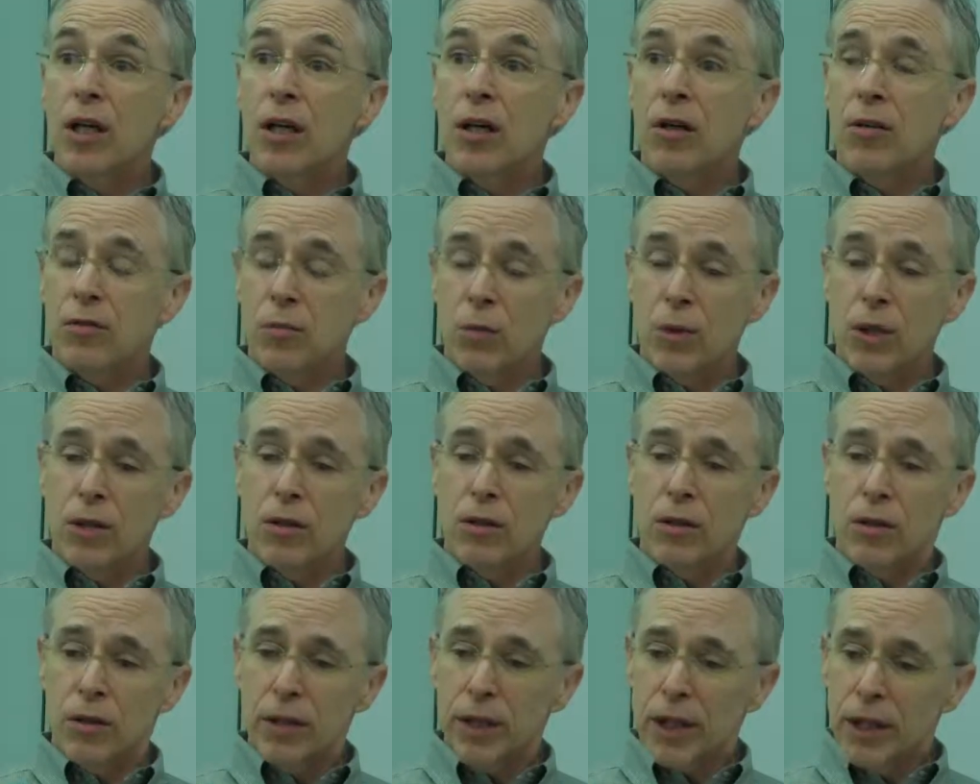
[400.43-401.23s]
of,
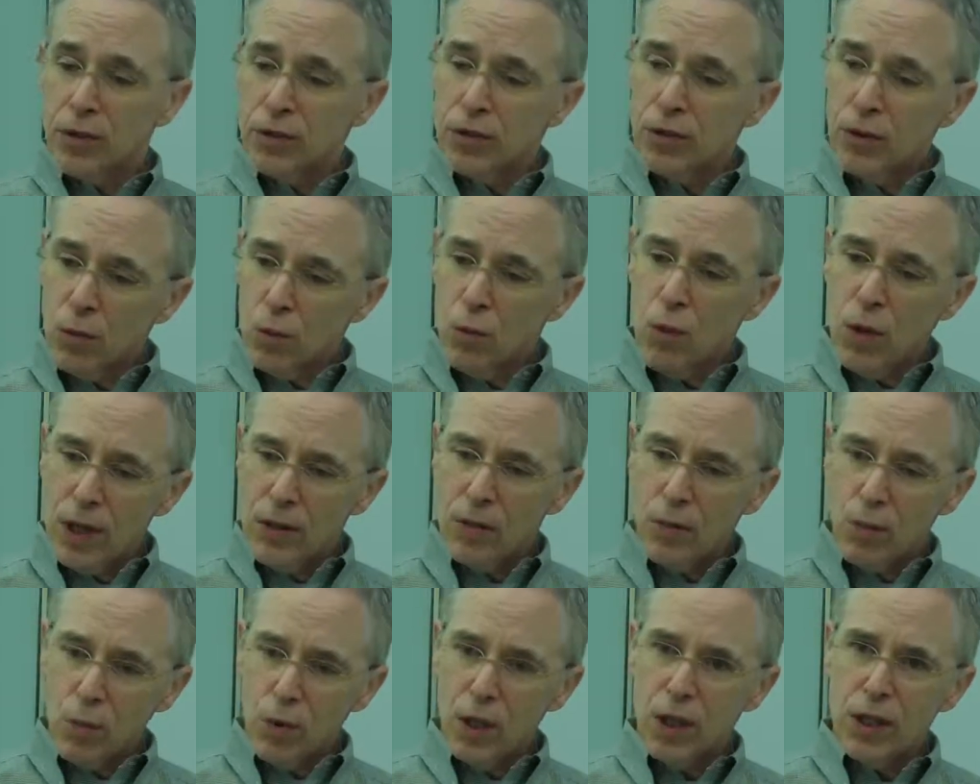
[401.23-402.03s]
well, okay, so
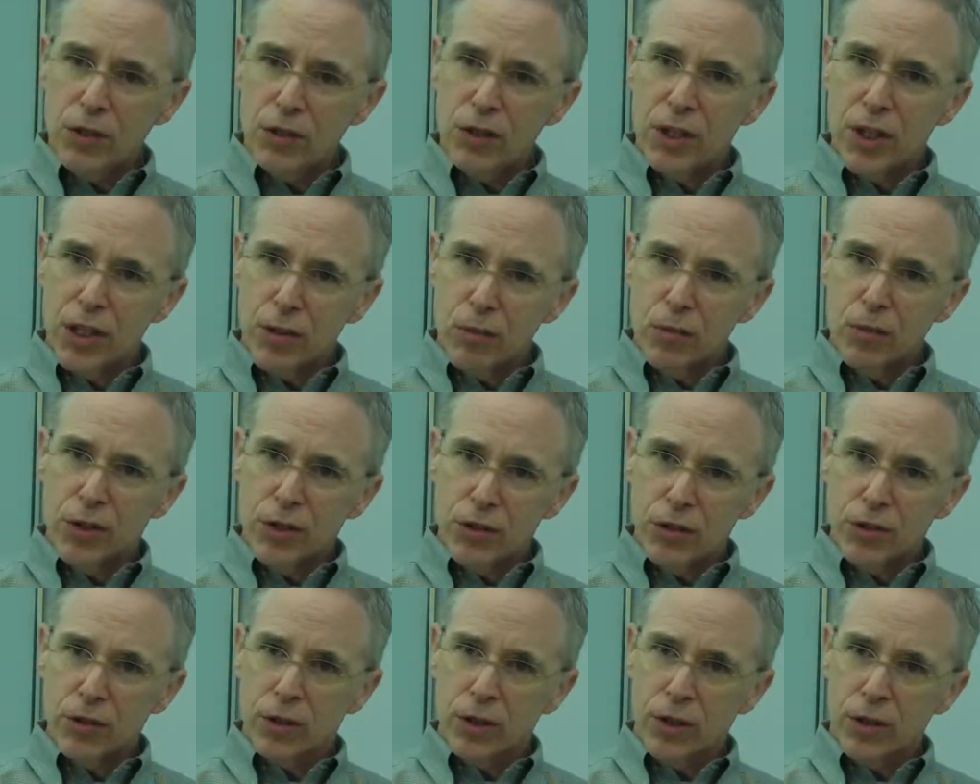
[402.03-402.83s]
what was he
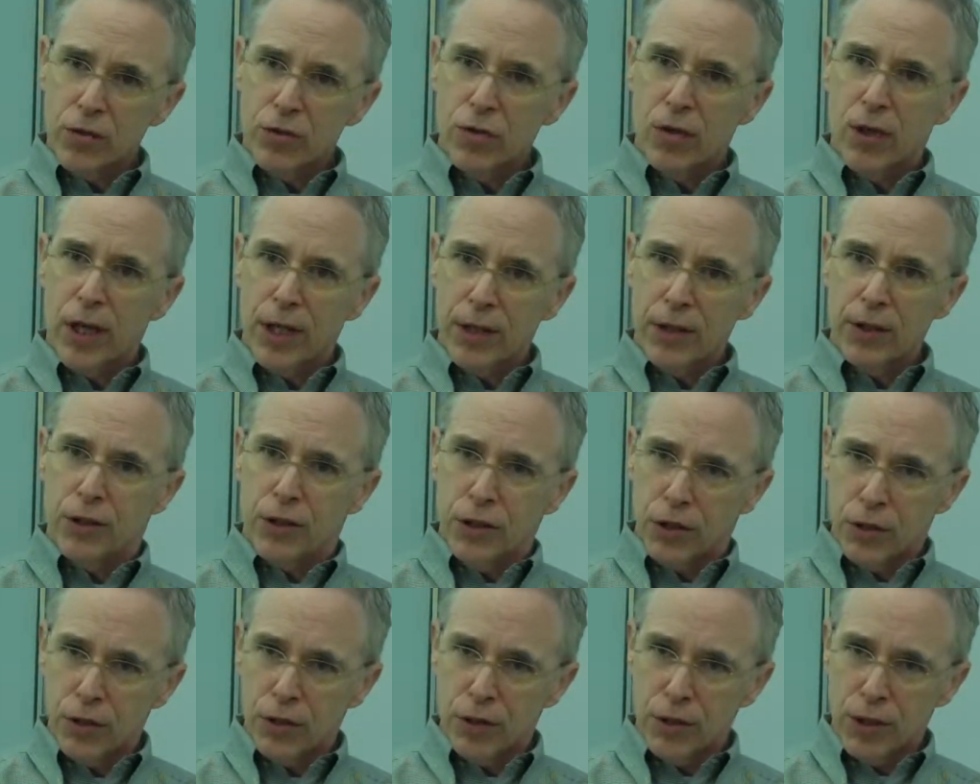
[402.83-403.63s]
originally trying to
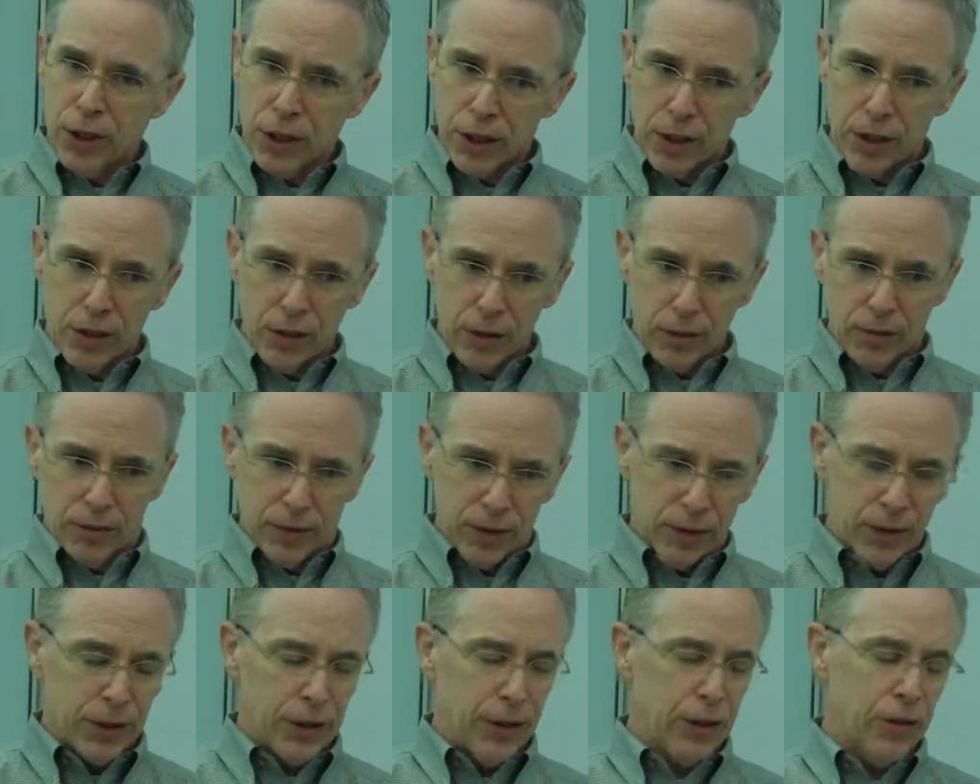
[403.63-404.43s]
do here,
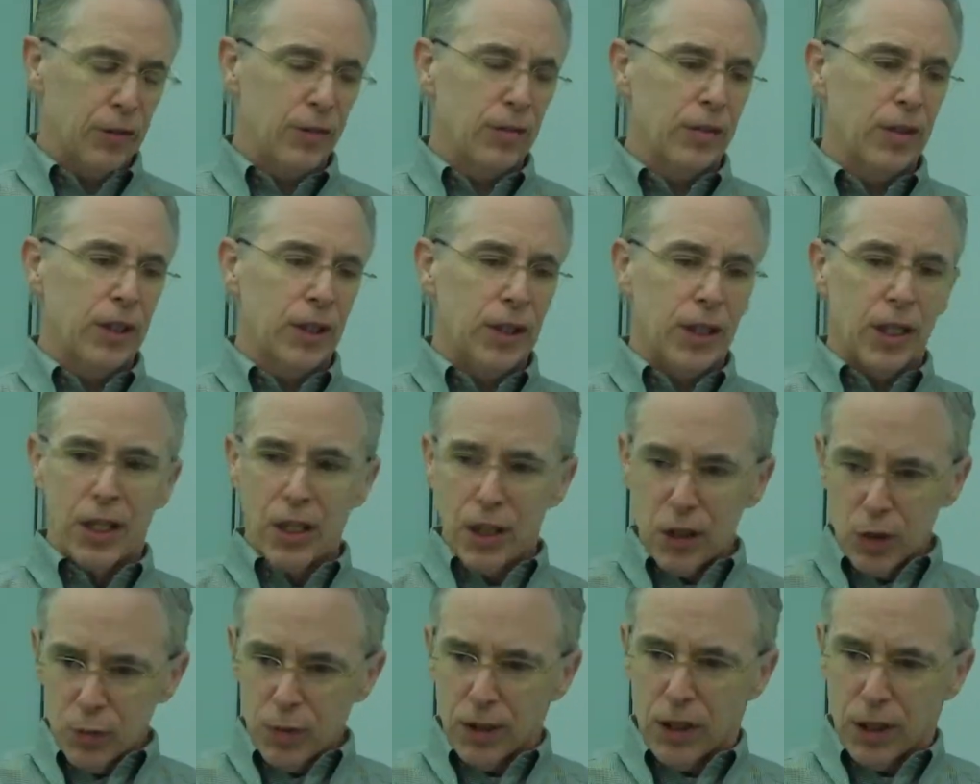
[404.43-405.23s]
you know, in
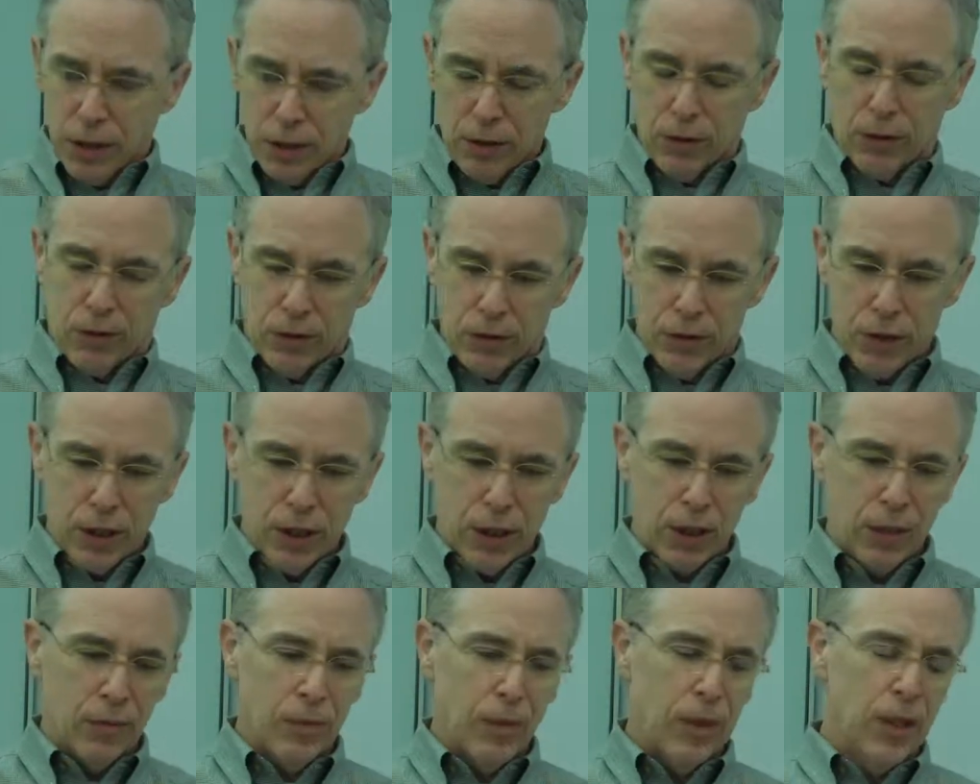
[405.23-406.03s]
this particular
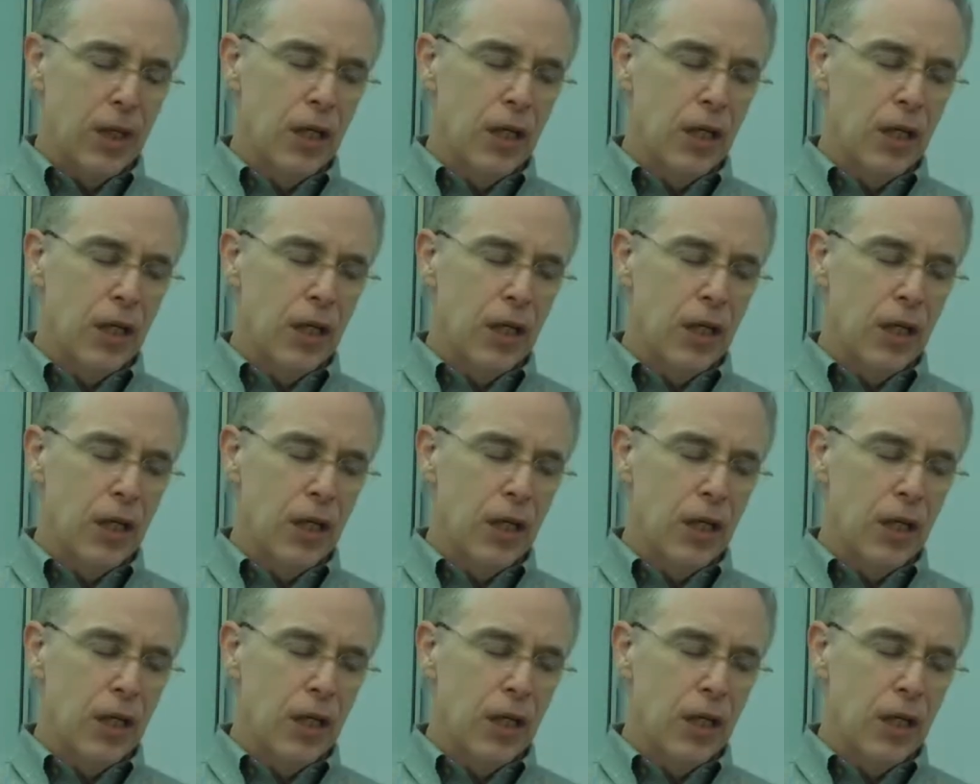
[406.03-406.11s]
scene?